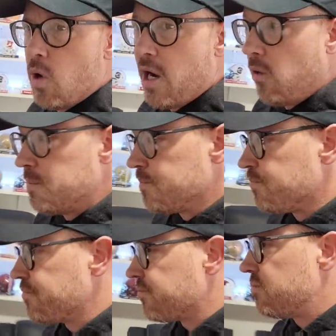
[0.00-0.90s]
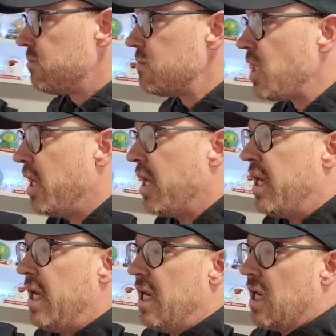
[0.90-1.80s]
while.
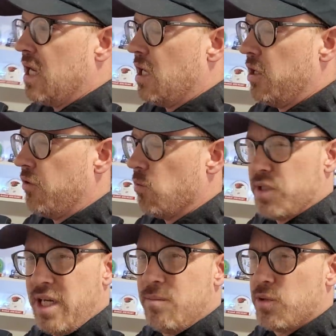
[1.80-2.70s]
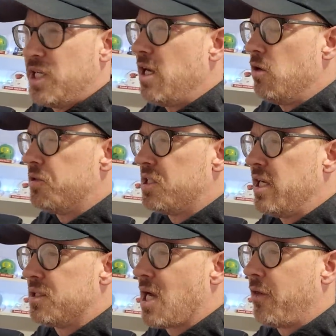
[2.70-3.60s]
Was he OC
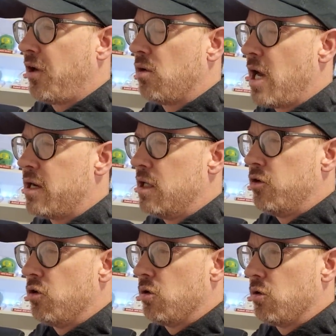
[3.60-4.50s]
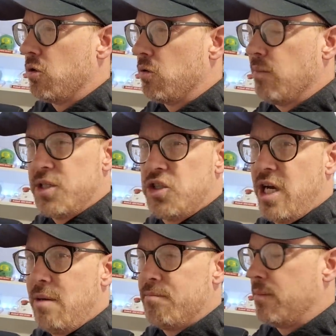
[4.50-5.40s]
at South Carolina under
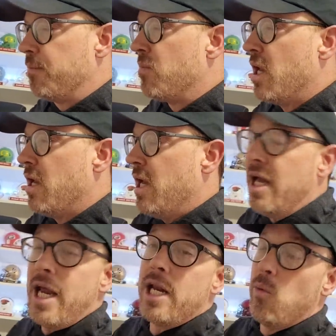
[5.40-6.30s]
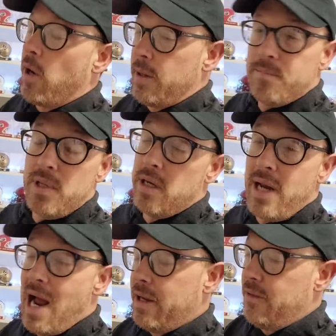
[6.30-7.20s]
Muschamp? Anyway,
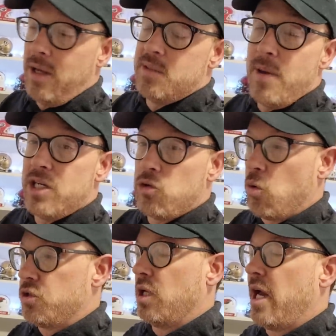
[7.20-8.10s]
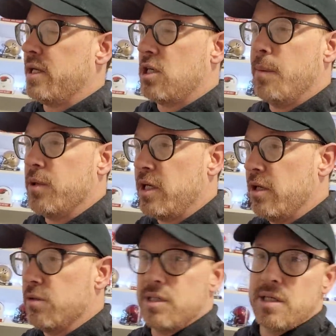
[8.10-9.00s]
now he's been at Georgia the last couple of
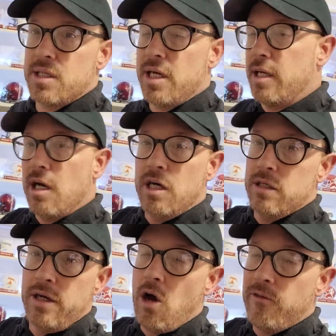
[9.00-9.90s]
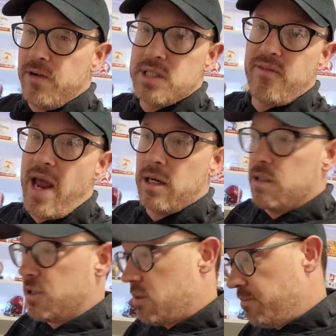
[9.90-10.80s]
years as a offensive
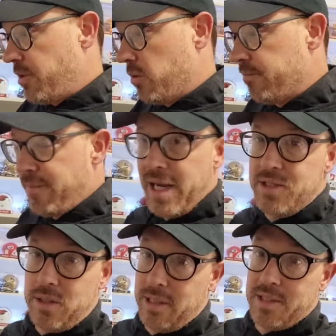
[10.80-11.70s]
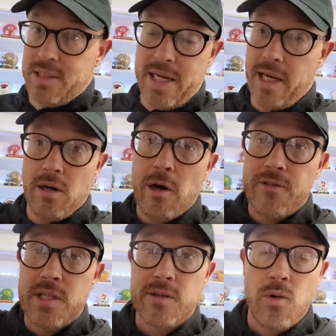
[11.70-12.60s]
analyst, you know, basically a second
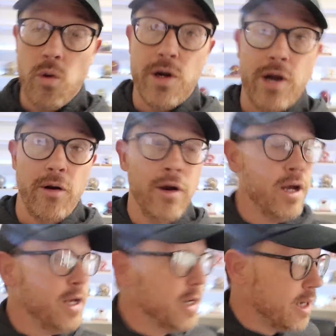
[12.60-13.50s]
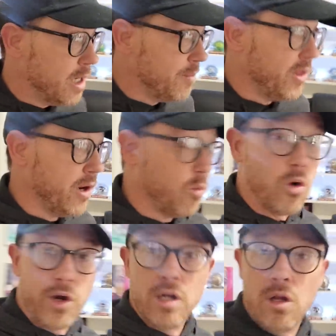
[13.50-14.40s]
offensive coordinator there
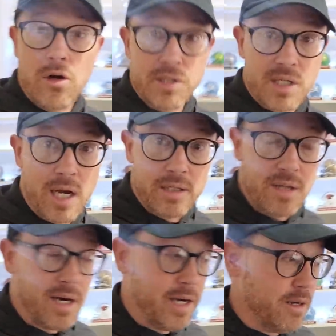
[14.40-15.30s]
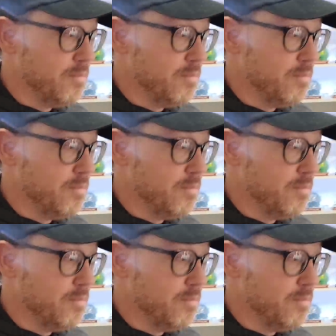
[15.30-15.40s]
working alongside Todd